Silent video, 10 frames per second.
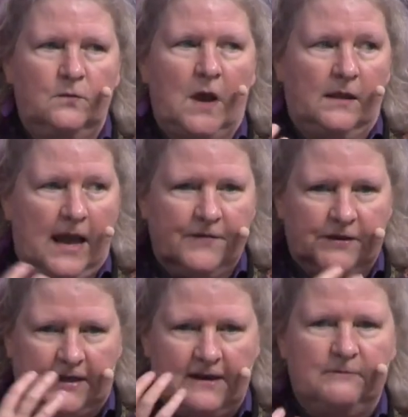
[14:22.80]
allow the
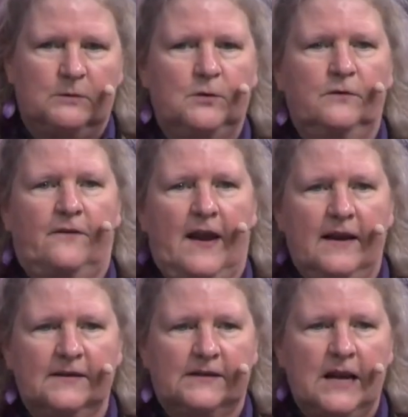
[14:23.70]
team to move
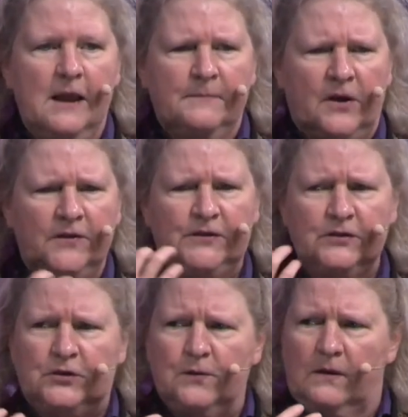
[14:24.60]
fast, but also
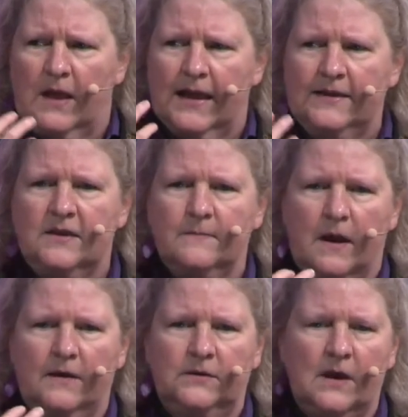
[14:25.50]
to align them
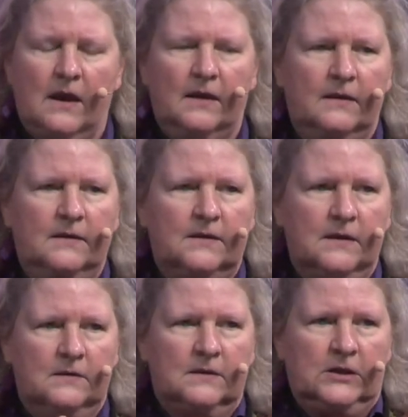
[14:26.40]
on
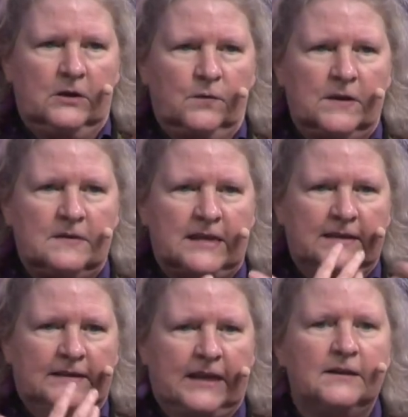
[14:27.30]
the
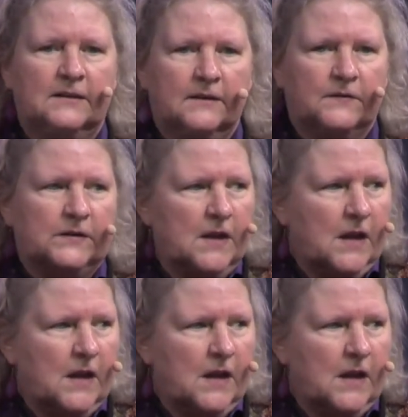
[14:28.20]
incentives.